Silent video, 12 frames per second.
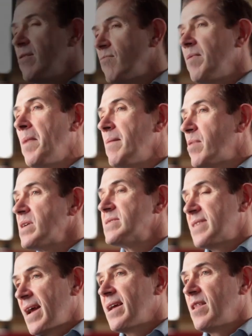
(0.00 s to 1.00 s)
don't remember
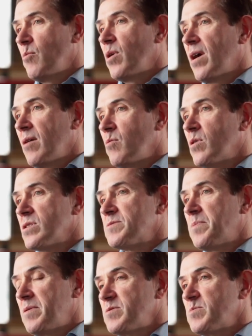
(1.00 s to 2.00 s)
exactly where I was,
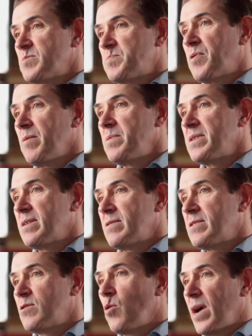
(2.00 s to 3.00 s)
but it was probably
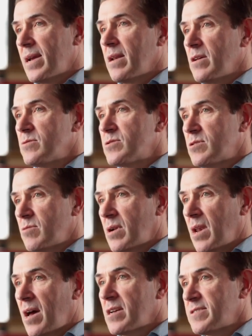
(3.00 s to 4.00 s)
quite close to a
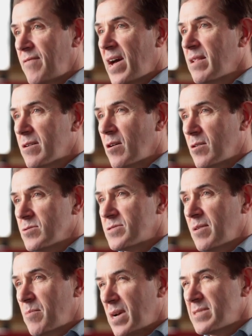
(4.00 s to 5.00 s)
glass of alcohol
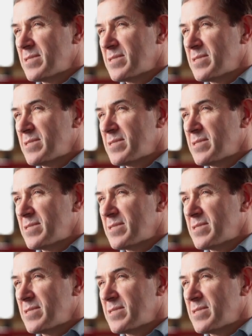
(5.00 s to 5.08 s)
somewhere, I